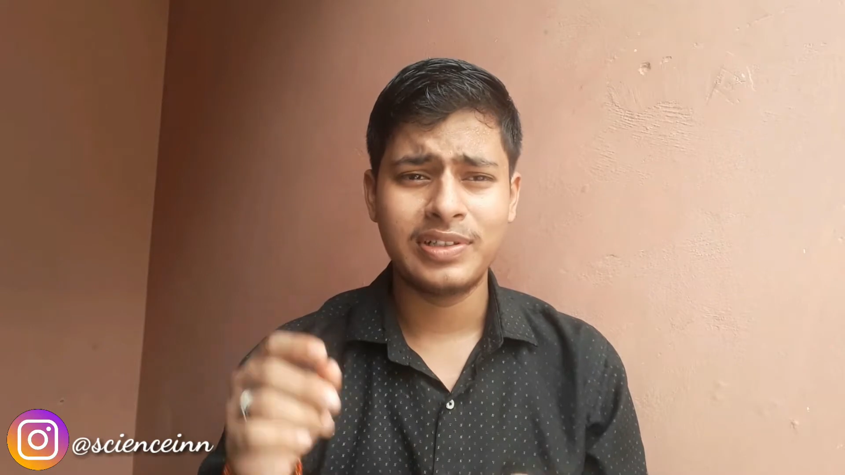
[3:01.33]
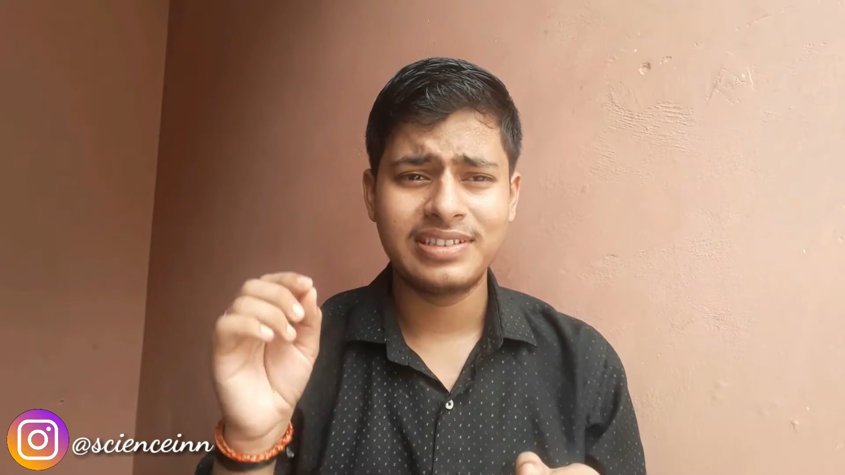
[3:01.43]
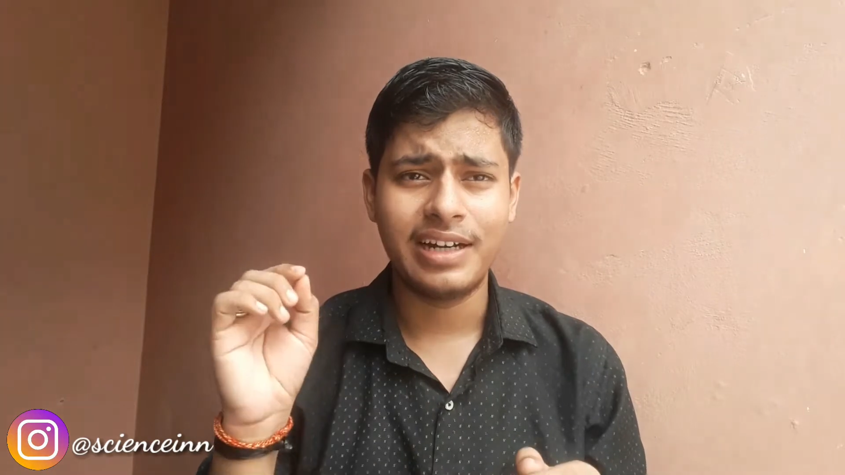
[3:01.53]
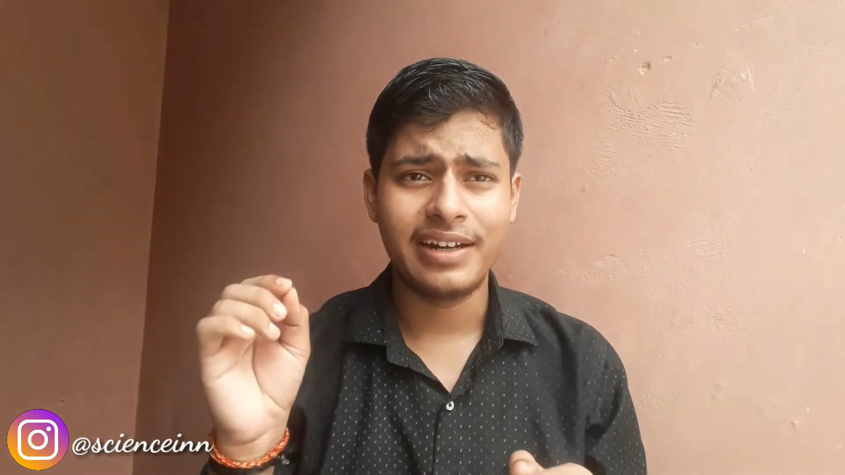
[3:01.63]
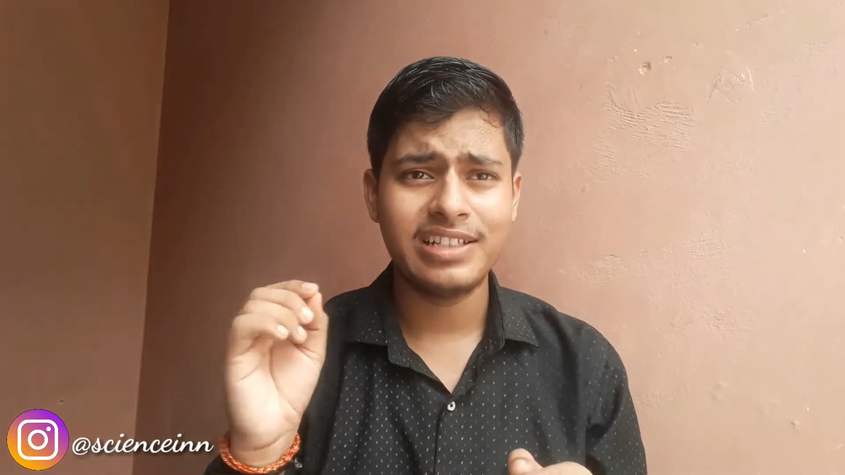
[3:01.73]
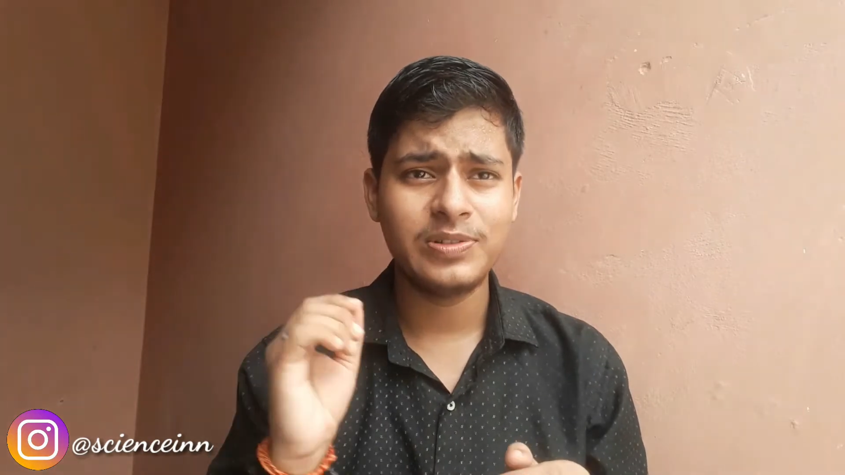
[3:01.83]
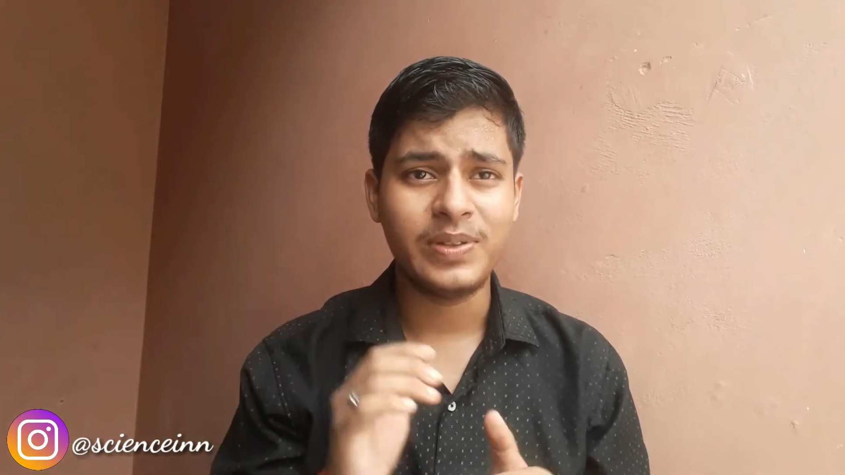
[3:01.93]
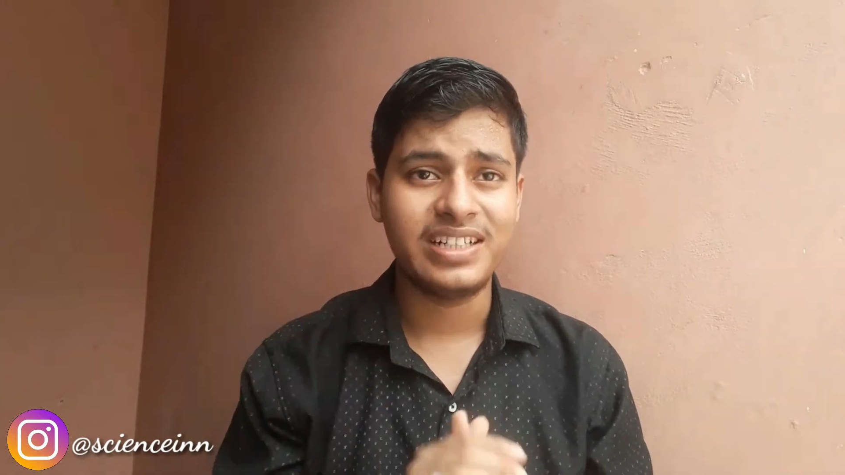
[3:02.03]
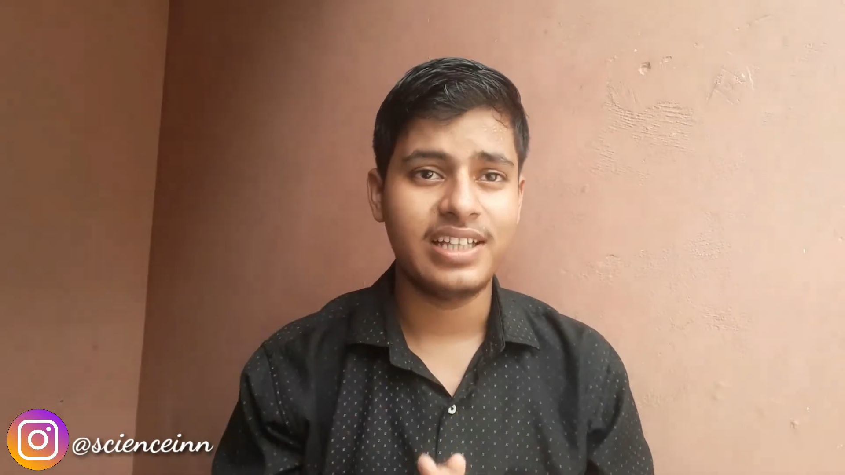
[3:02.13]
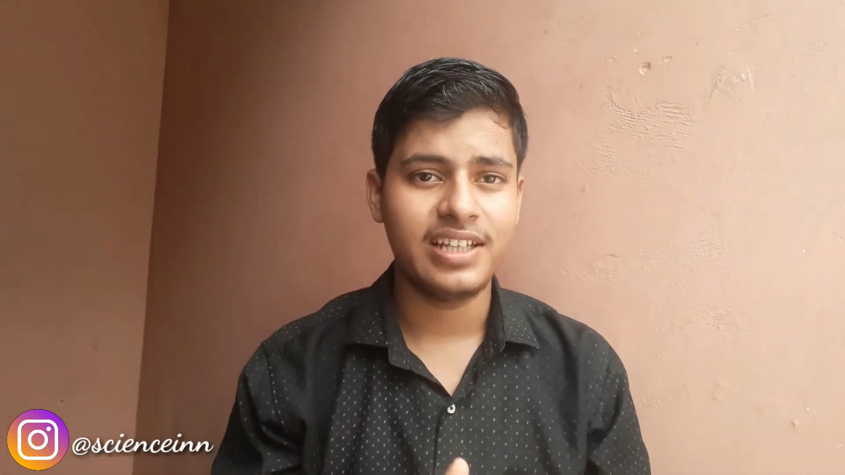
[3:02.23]
to a certain
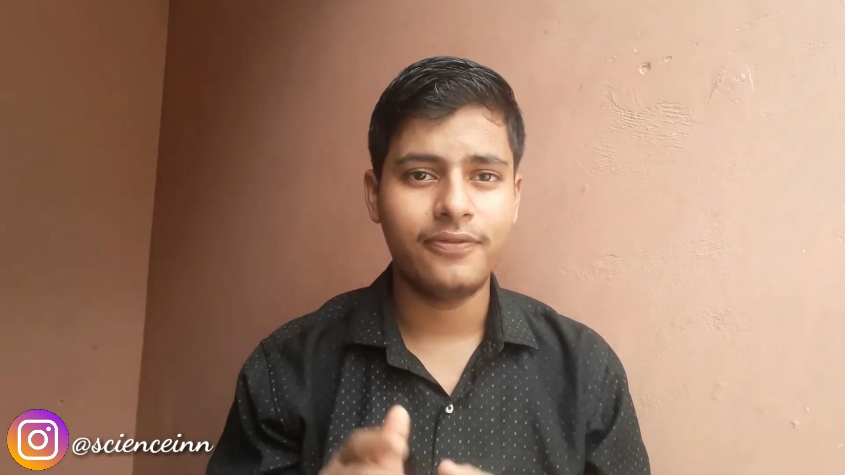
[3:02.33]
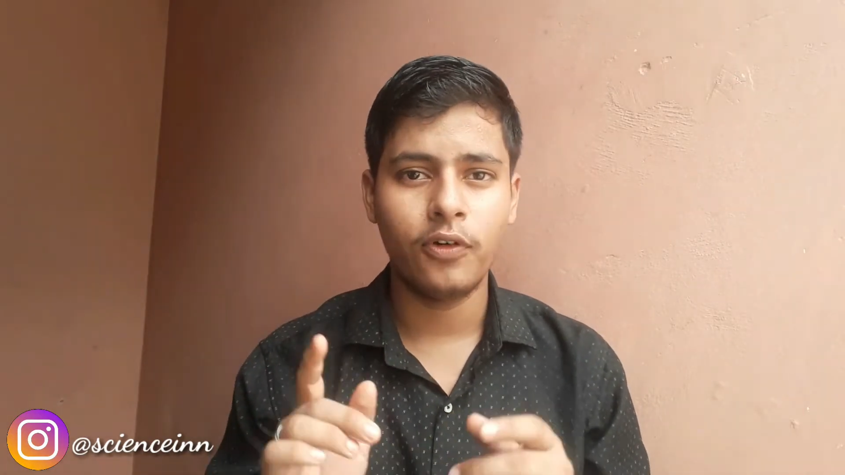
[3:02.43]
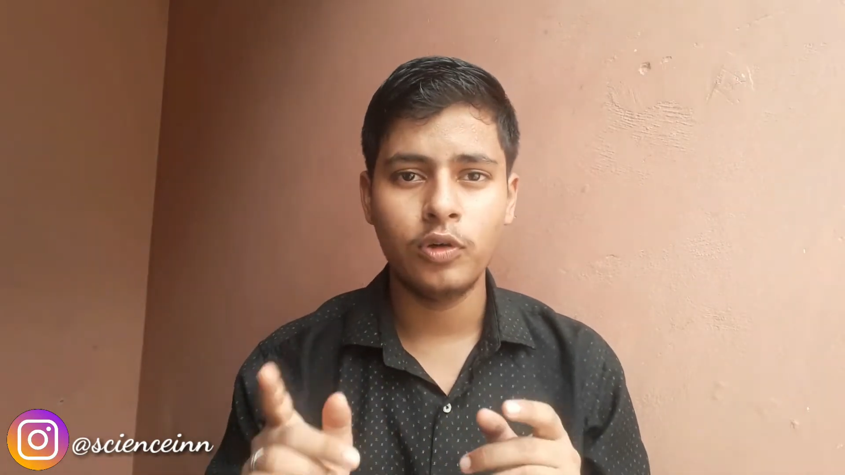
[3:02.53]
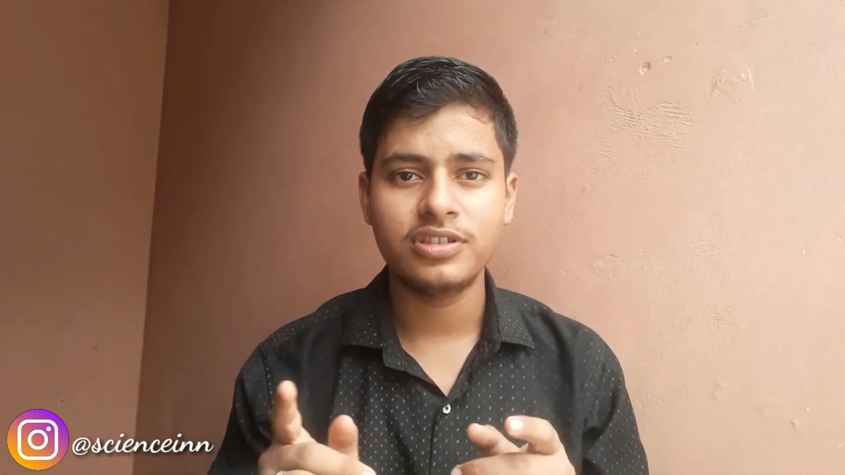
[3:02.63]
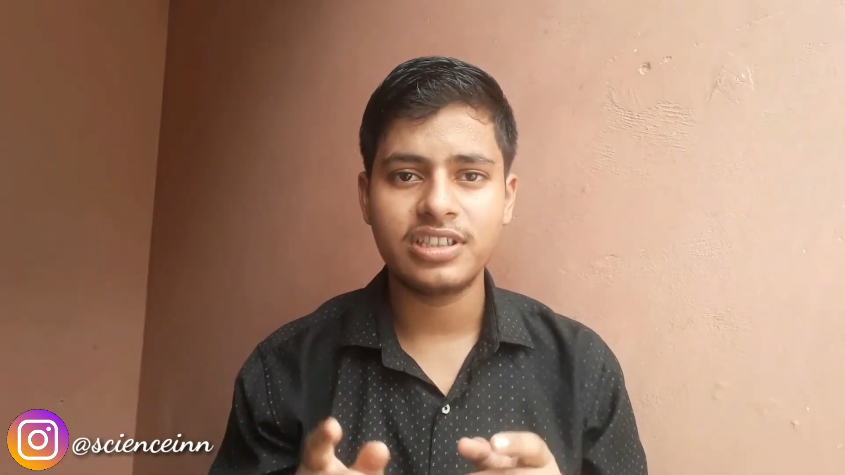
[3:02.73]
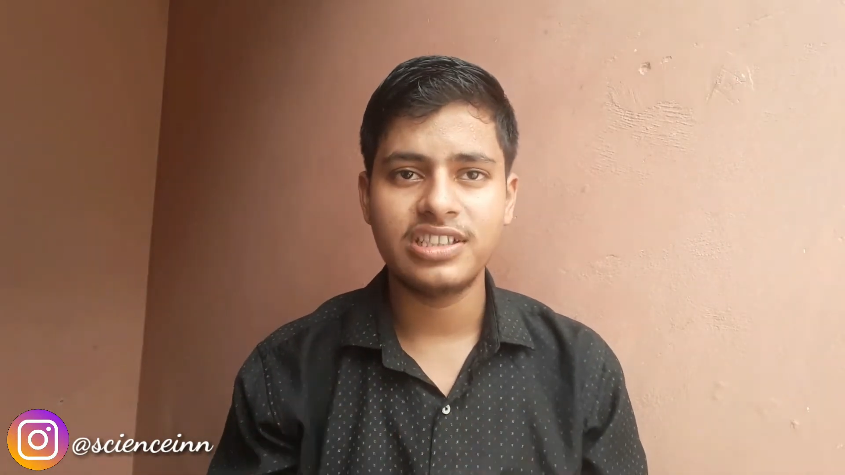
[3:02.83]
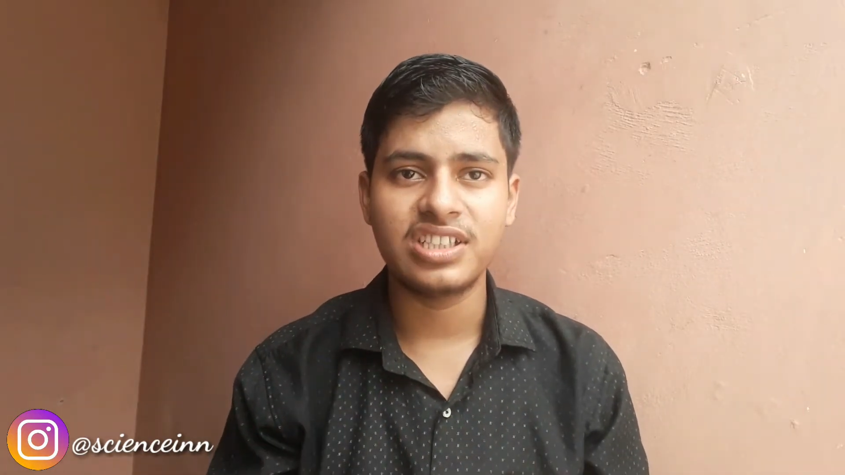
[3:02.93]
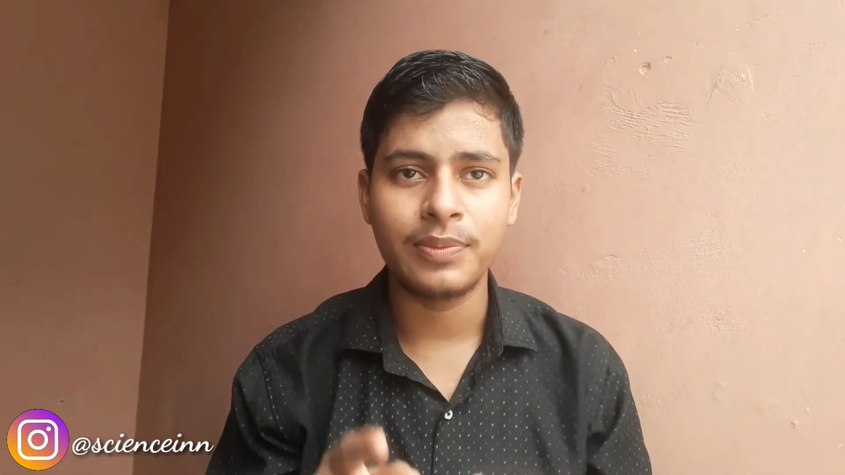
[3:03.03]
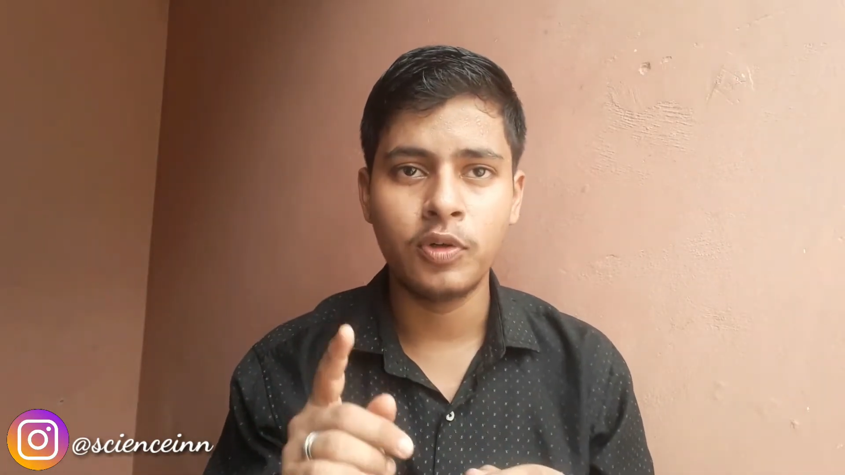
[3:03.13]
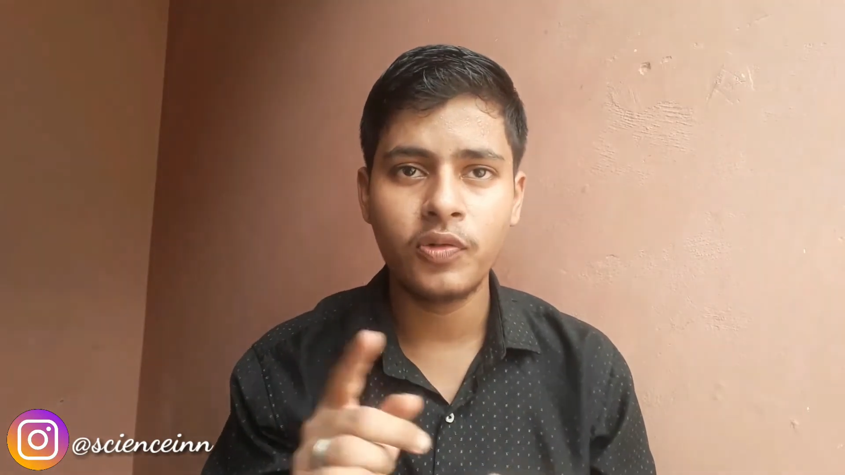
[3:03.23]
speed, then the force
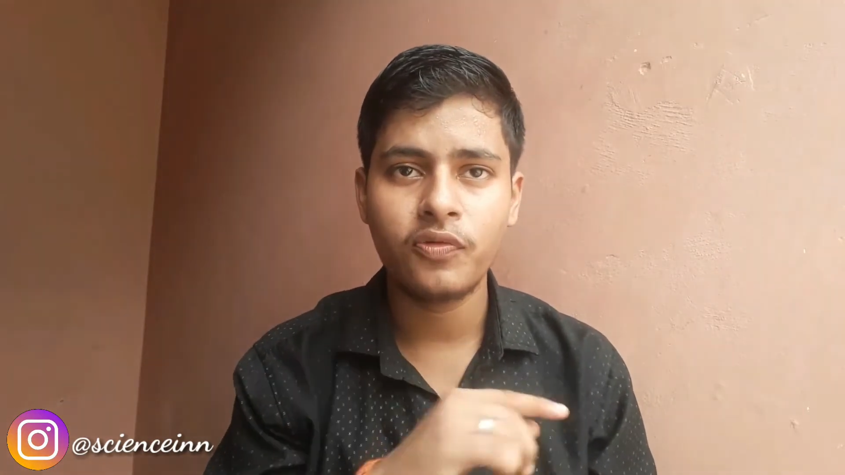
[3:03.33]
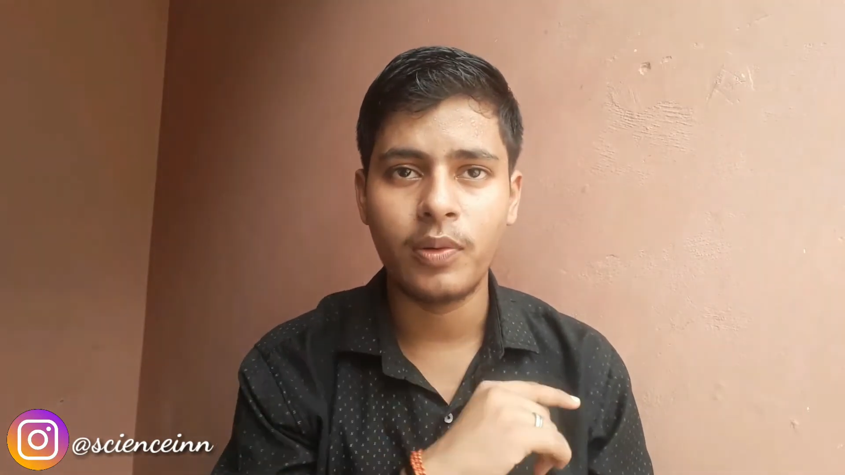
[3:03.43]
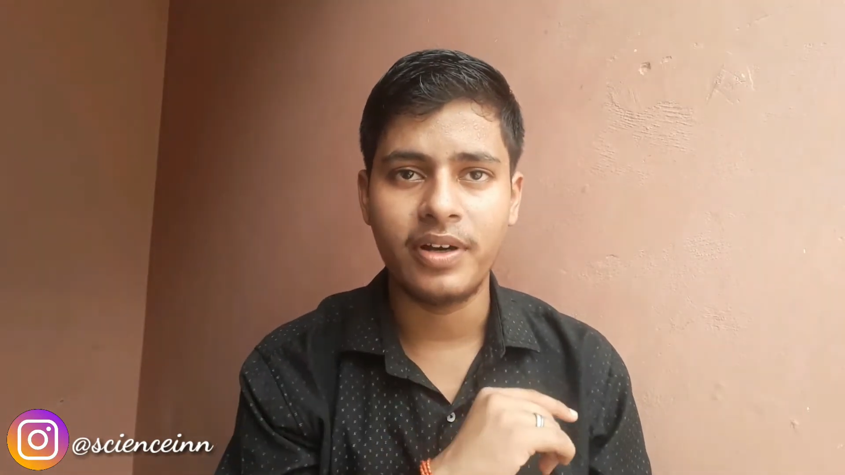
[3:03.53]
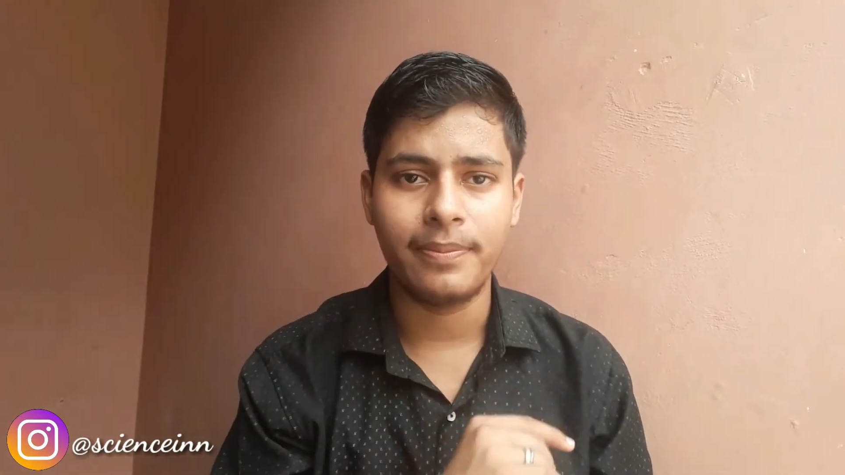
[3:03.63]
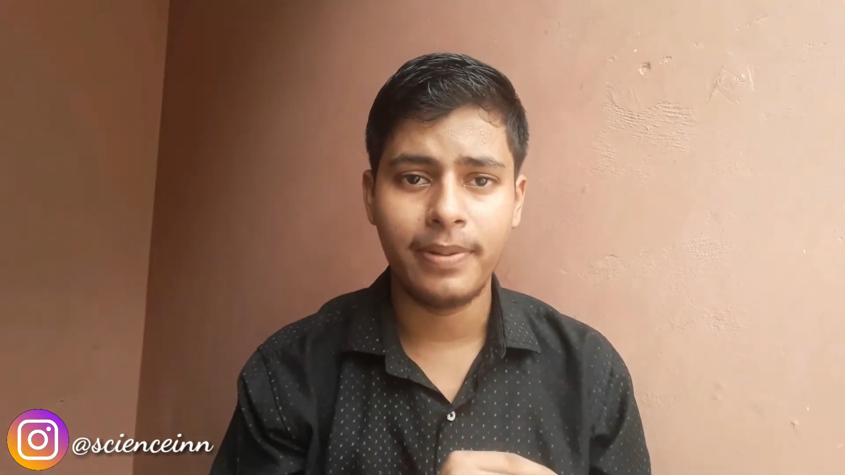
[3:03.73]
is removed from it,